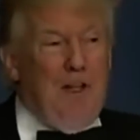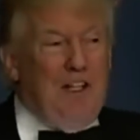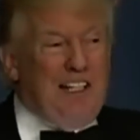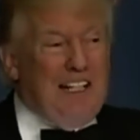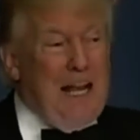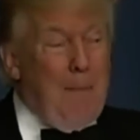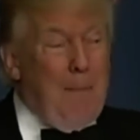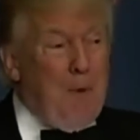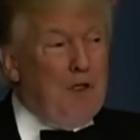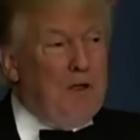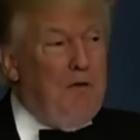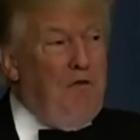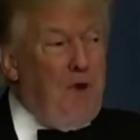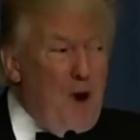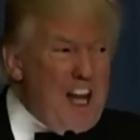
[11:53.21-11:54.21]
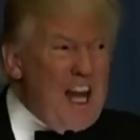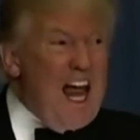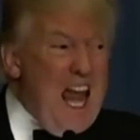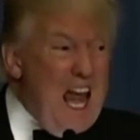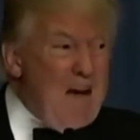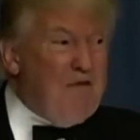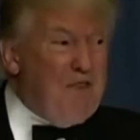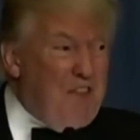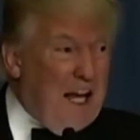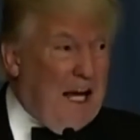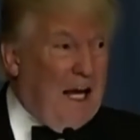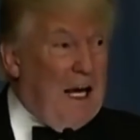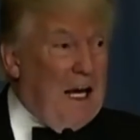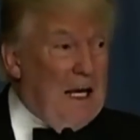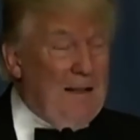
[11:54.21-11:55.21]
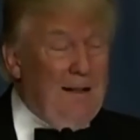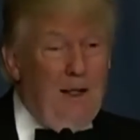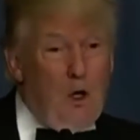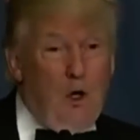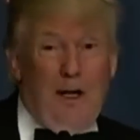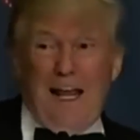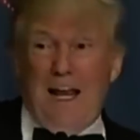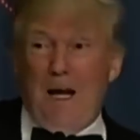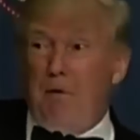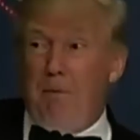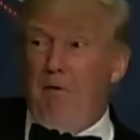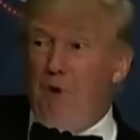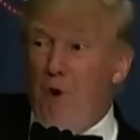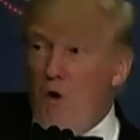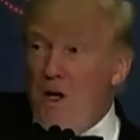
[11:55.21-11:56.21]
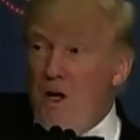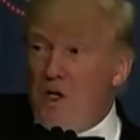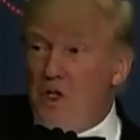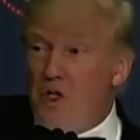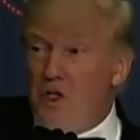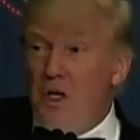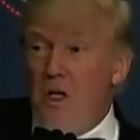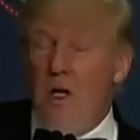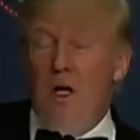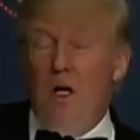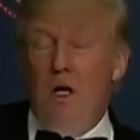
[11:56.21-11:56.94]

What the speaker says: and the slab was 1.5 feet thick. It only had to be 4 inches.